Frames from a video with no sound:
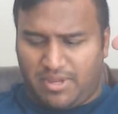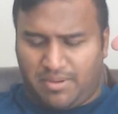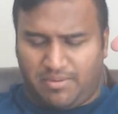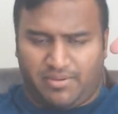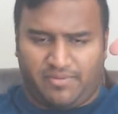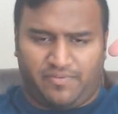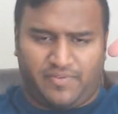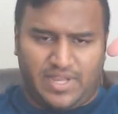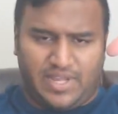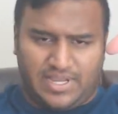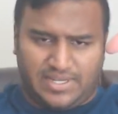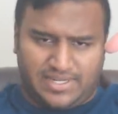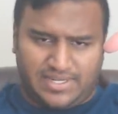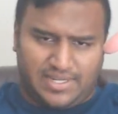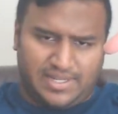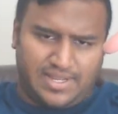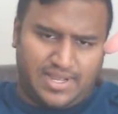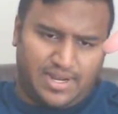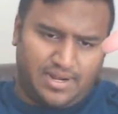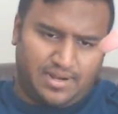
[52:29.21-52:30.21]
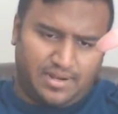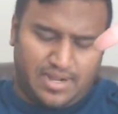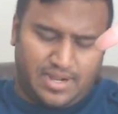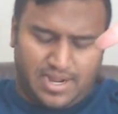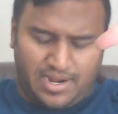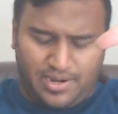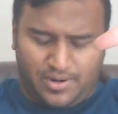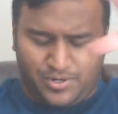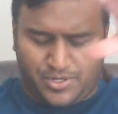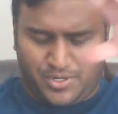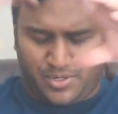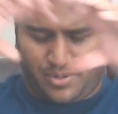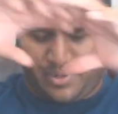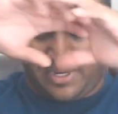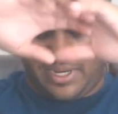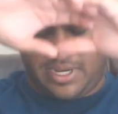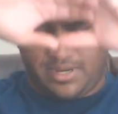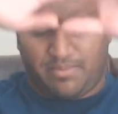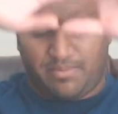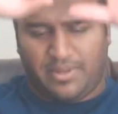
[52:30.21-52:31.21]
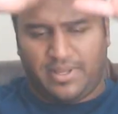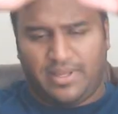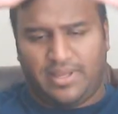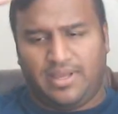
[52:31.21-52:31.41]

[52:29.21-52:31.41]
the feast, and then Kaido showing up.